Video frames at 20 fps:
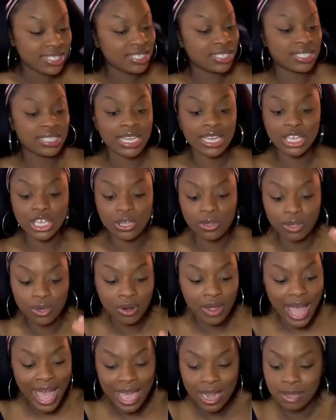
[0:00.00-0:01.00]
just like cute
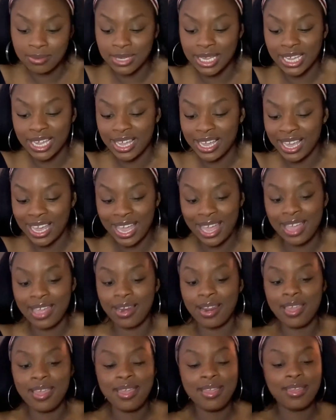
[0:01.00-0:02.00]
little items I can
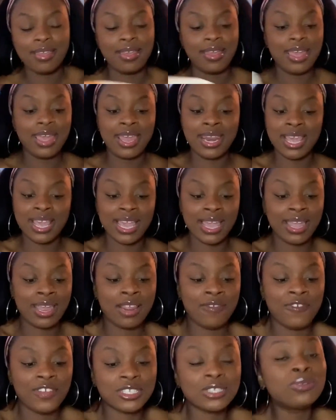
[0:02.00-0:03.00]
get. And
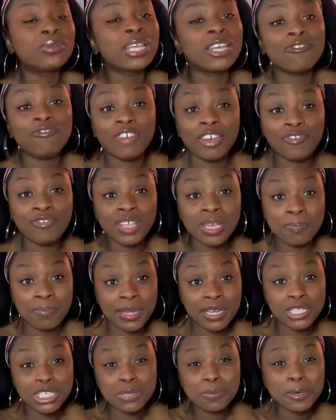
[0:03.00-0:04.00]
again, if it's only fifty
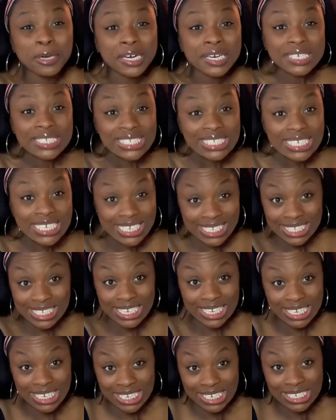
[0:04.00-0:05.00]
bucks per
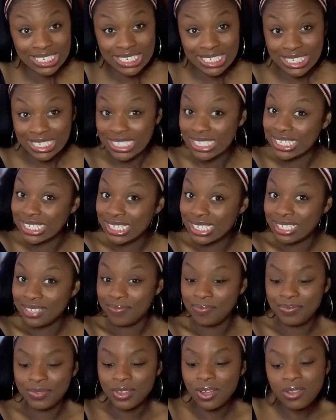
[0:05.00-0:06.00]
season,
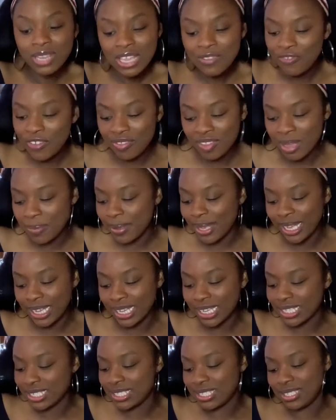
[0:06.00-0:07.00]
only fifty
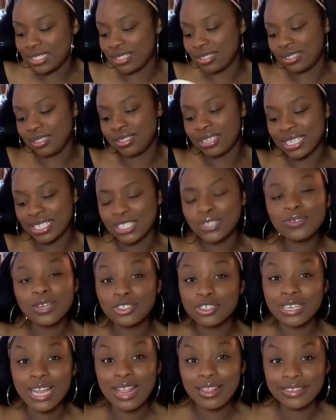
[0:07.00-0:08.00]
bucks. That's two
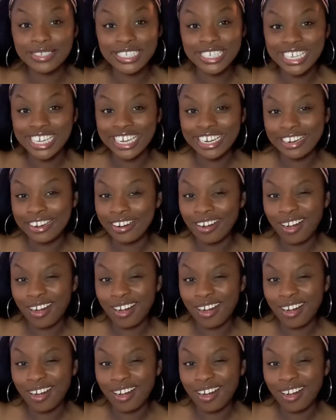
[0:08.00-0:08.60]
hundred dollars a year.